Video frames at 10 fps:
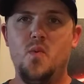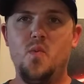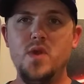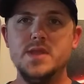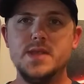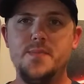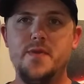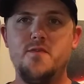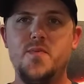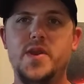What is up,
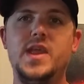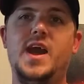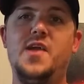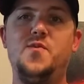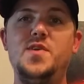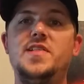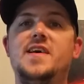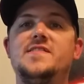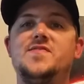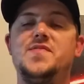everybody? I
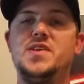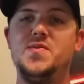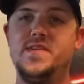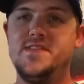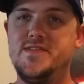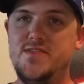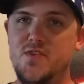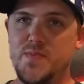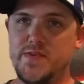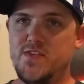realize this video is
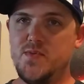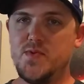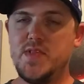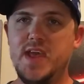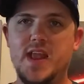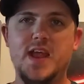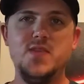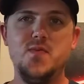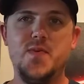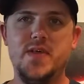super late and I
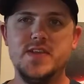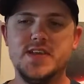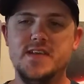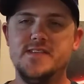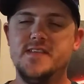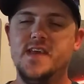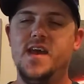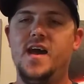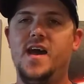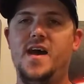do apologize.
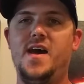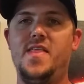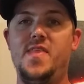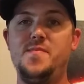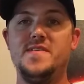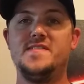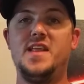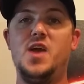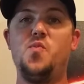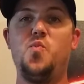That being said,
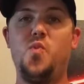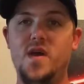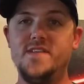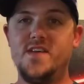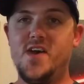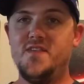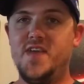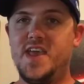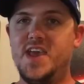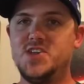I was on
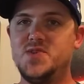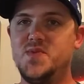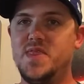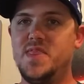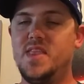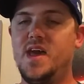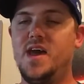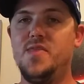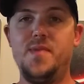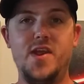vacation when
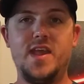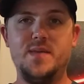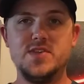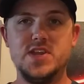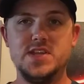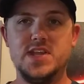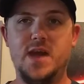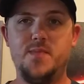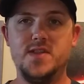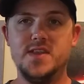the Barrie Game Exchange
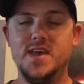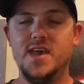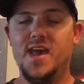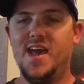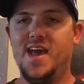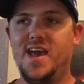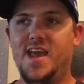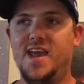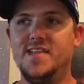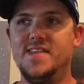happened,
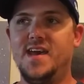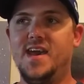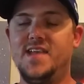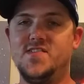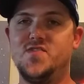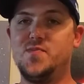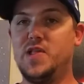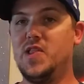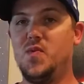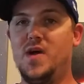and it just took me
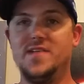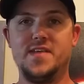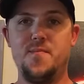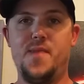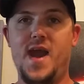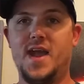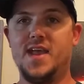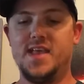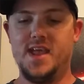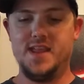a little while to get back
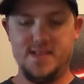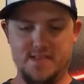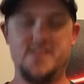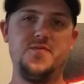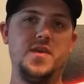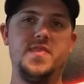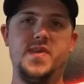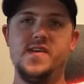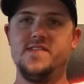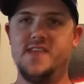and get into the swing of
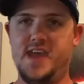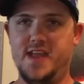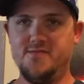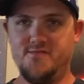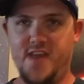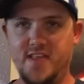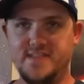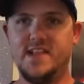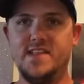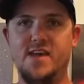things and finally
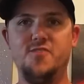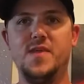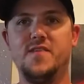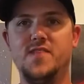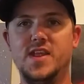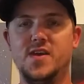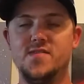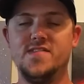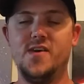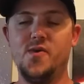settle down to make a video.
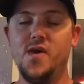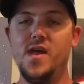So,